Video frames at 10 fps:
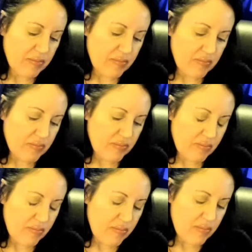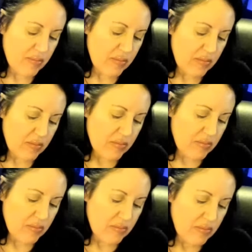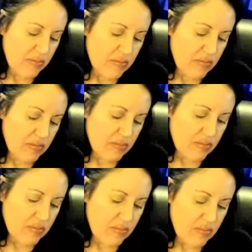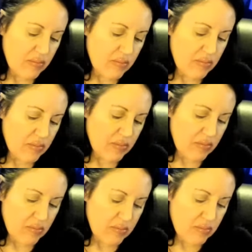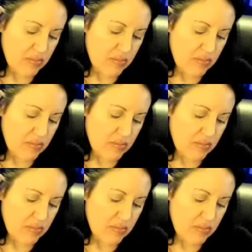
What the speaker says: (silence)